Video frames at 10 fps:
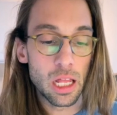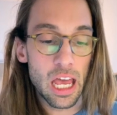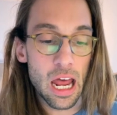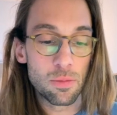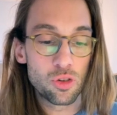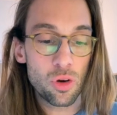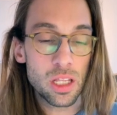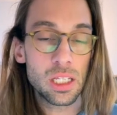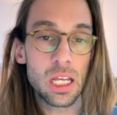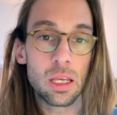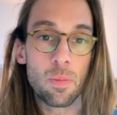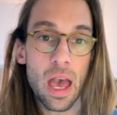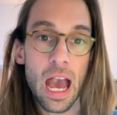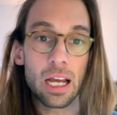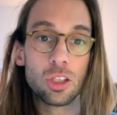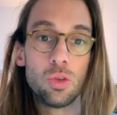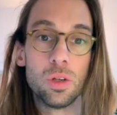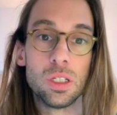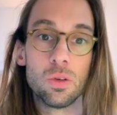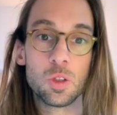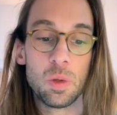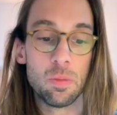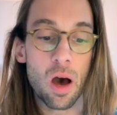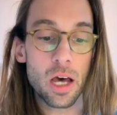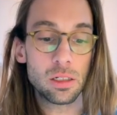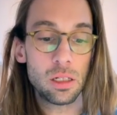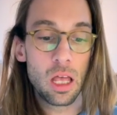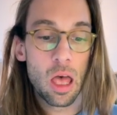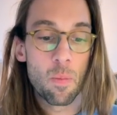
and I'm transiting back to a 0 speed model,